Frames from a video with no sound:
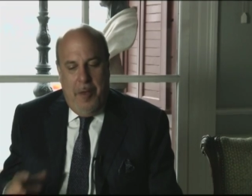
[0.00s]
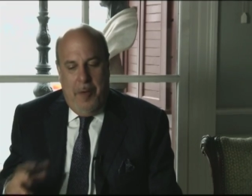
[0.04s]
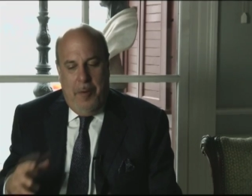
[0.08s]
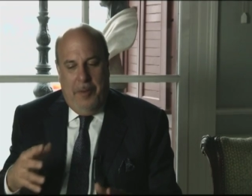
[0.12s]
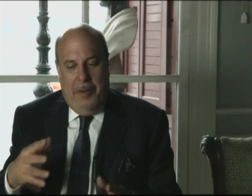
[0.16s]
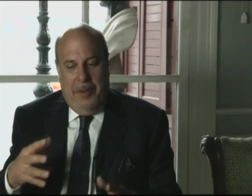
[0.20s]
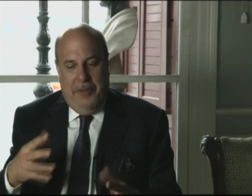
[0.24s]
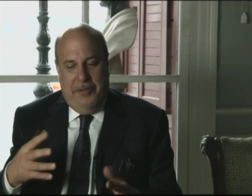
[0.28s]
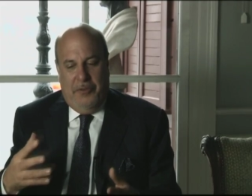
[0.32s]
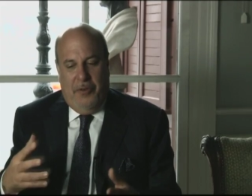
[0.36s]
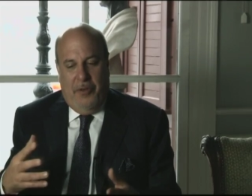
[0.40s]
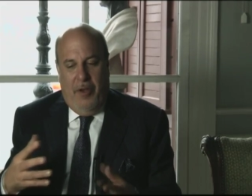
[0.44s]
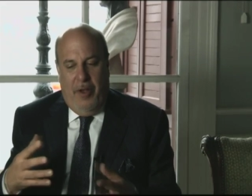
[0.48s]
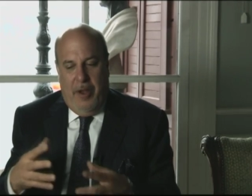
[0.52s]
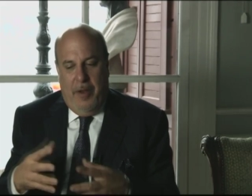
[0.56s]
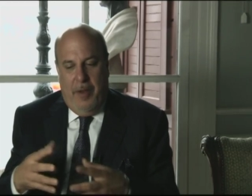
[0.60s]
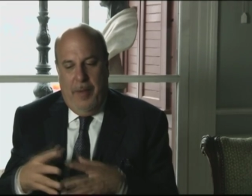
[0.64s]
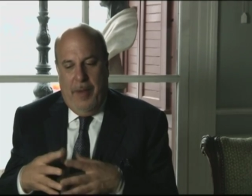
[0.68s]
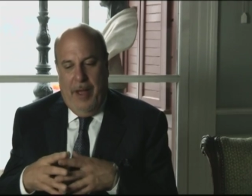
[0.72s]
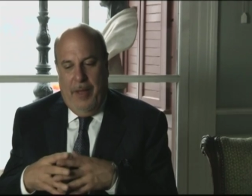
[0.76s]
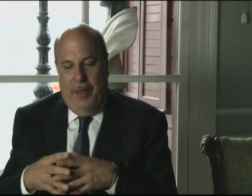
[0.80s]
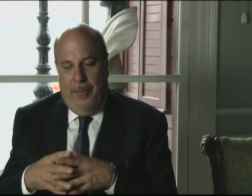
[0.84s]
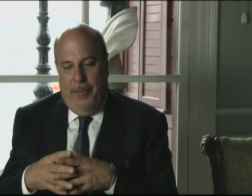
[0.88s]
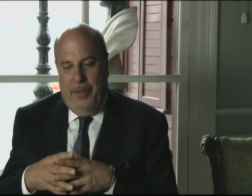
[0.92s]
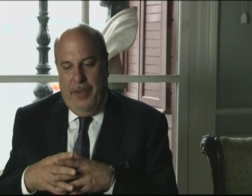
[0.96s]
Let's talk
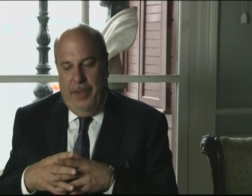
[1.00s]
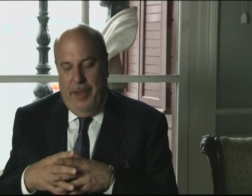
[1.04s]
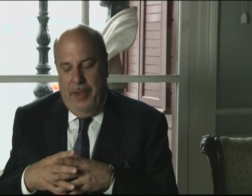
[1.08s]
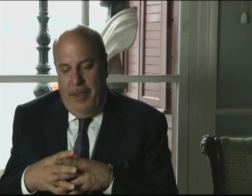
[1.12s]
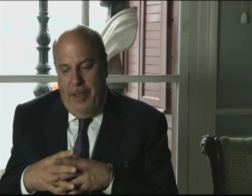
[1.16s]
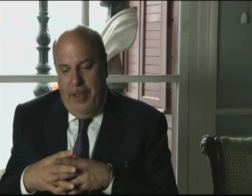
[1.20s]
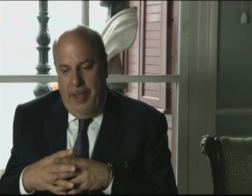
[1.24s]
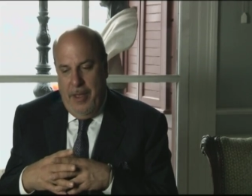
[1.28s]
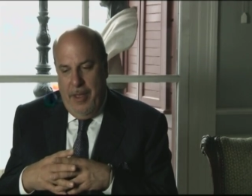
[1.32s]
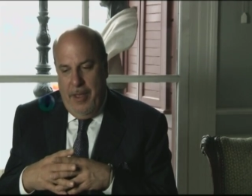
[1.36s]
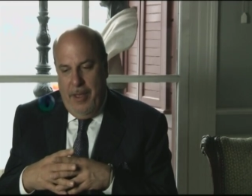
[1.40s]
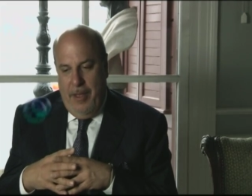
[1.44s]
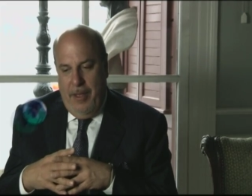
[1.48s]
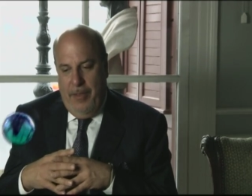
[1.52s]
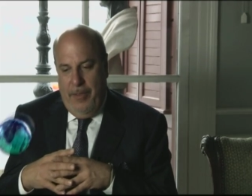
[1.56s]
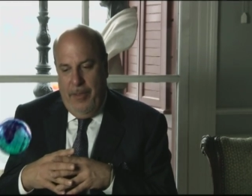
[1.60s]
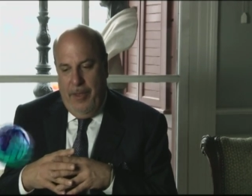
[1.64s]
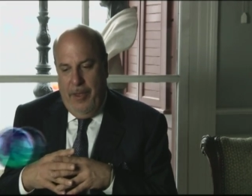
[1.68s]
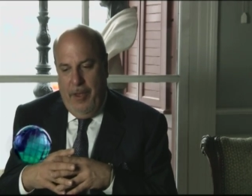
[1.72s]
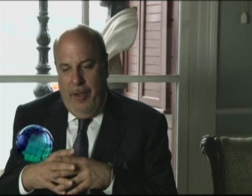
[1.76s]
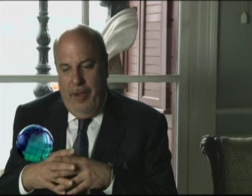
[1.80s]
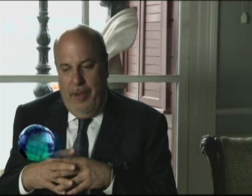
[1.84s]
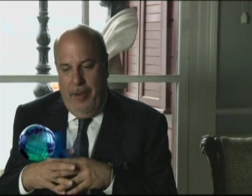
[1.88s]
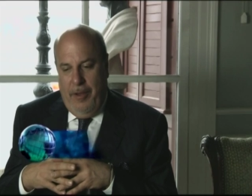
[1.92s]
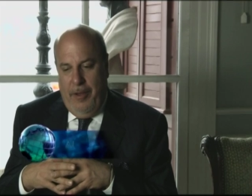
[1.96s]
about the
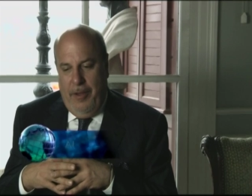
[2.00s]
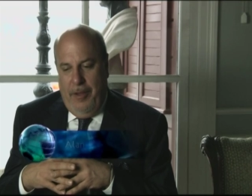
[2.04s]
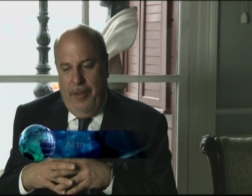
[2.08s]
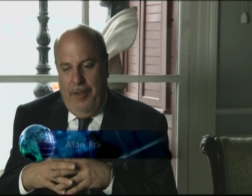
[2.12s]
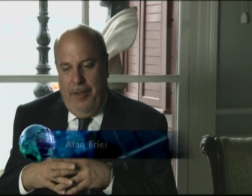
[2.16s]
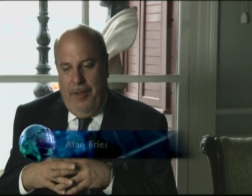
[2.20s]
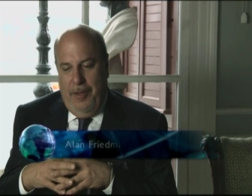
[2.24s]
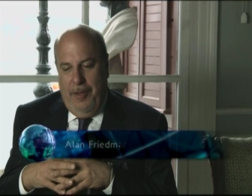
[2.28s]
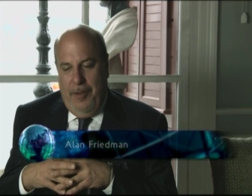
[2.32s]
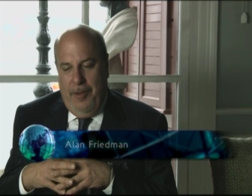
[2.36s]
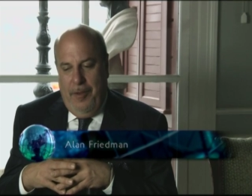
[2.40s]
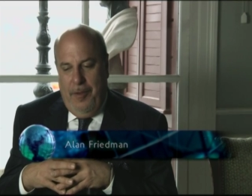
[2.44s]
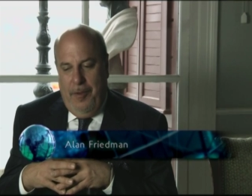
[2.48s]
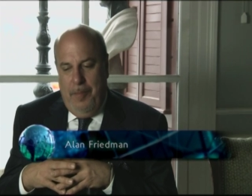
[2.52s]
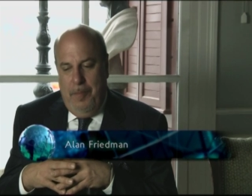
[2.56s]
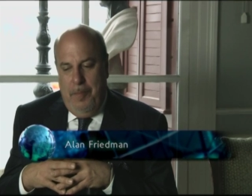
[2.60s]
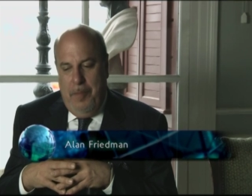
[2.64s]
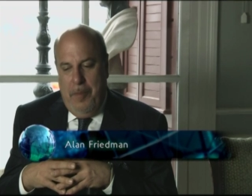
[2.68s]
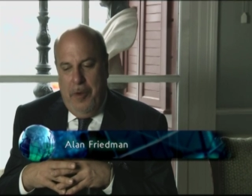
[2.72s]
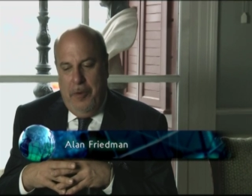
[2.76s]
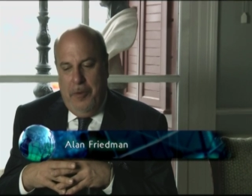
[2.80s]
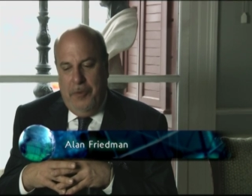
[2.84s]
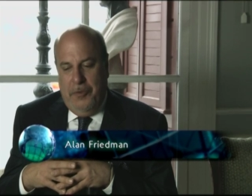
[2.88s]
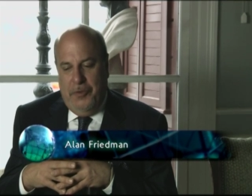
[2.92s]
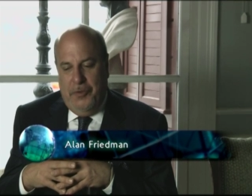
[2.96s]

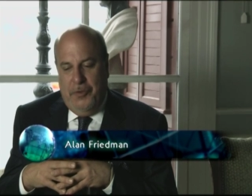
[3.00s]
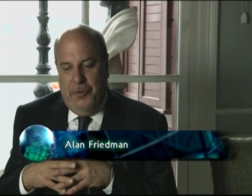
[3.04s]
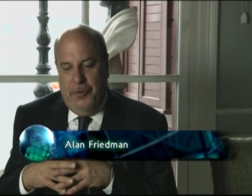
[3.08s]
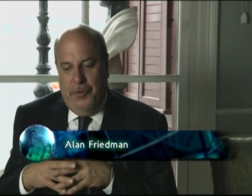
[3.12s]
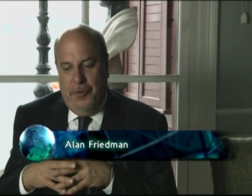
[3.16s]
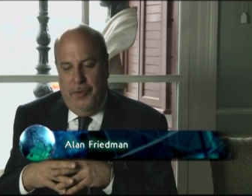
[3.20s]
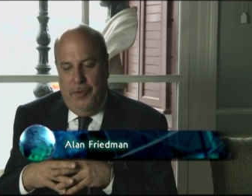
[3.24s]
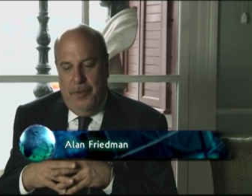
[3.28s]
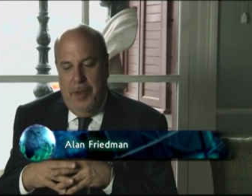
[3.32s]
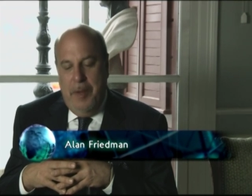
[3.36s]
most